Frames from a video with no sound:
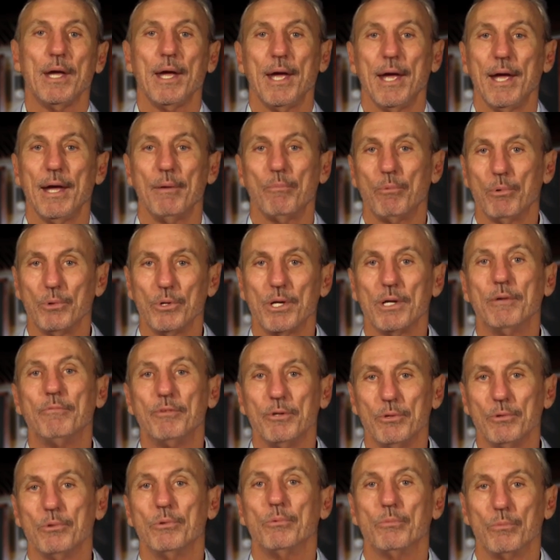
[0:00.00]
and we'll give
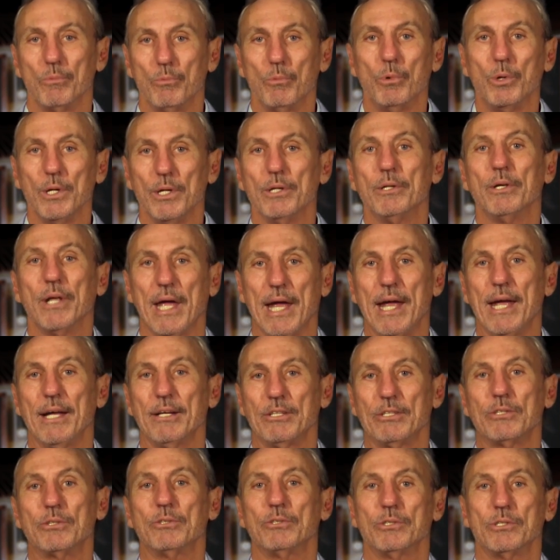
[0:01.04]
you real
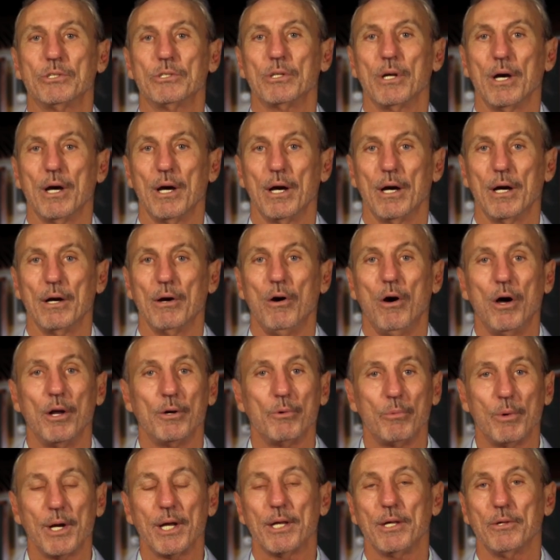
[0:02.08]
answers uh, on
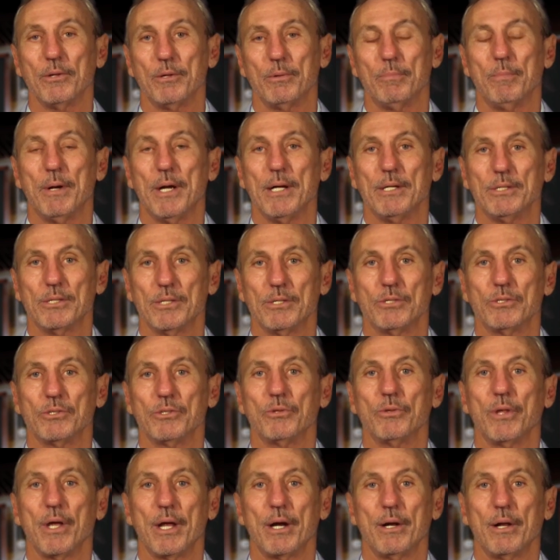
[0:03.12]
a regular basis,
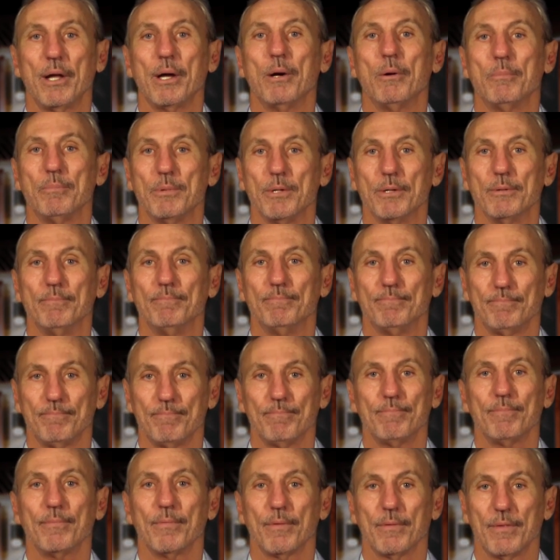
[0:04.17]
so that'll help you.
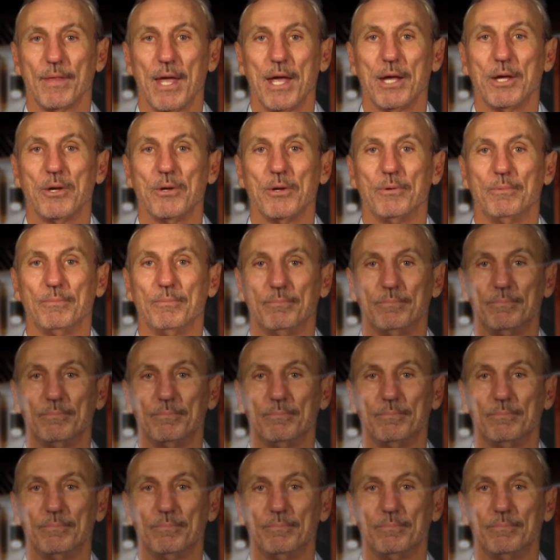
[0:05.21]
Thank you.